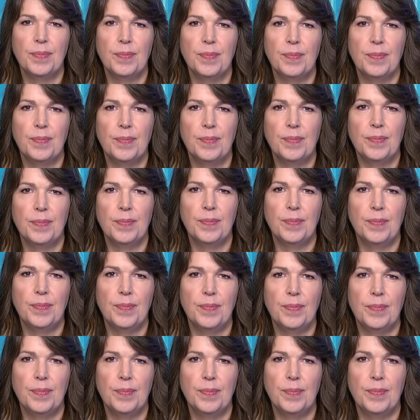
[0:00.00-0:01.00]

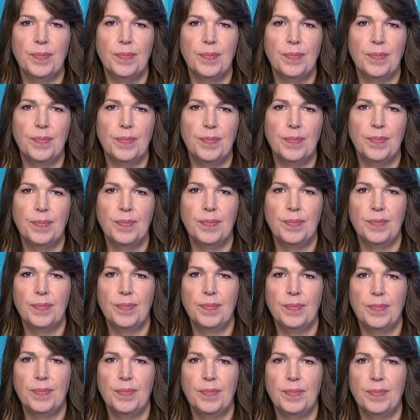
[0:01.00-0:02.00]

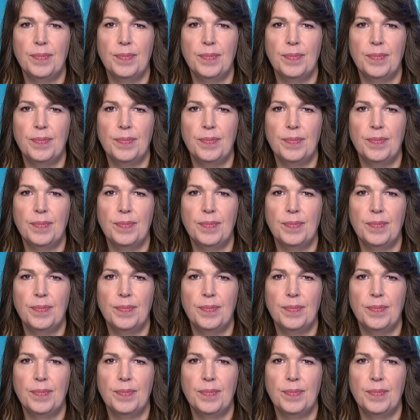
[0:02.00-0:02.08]
[no speech]